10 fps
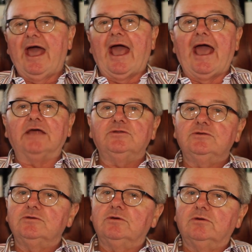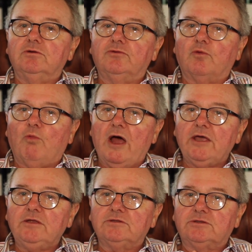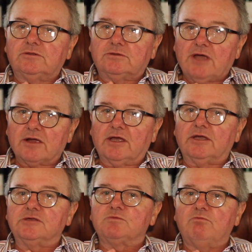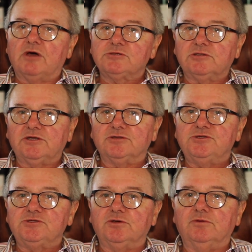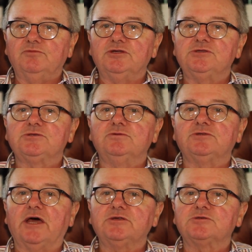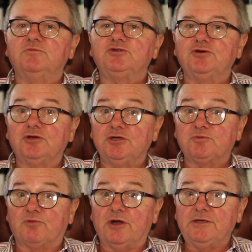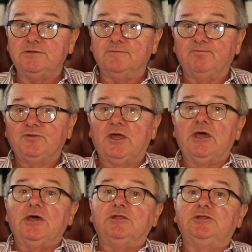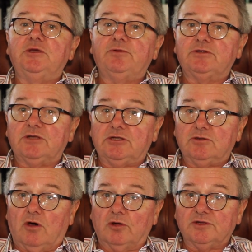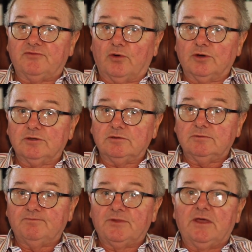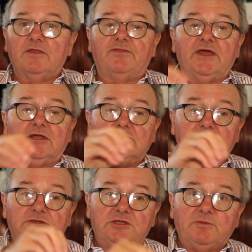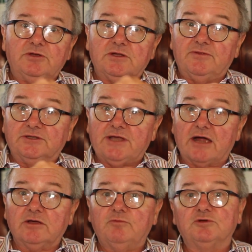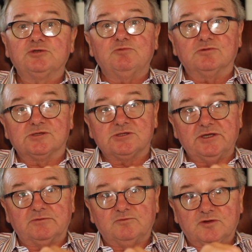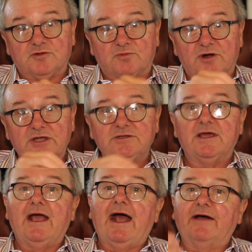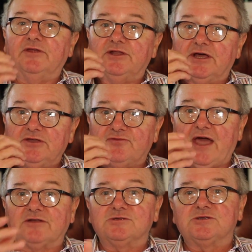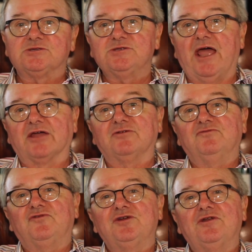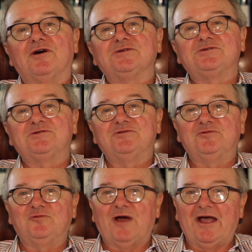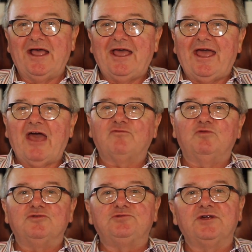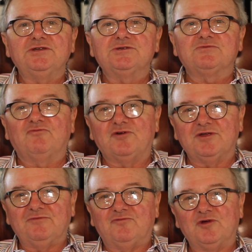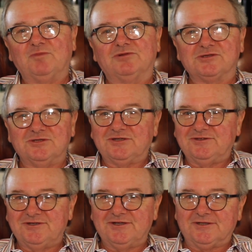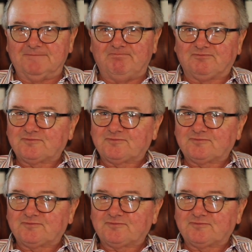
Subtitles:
And the way Dukkah is mostly consumed is to take some Turkish bread, dip it in olive oil, then dip it in the Dukkah, which will stick to the bread, and then eat that as a snack. Very nice to have with drinks, very, very pleasant indeed.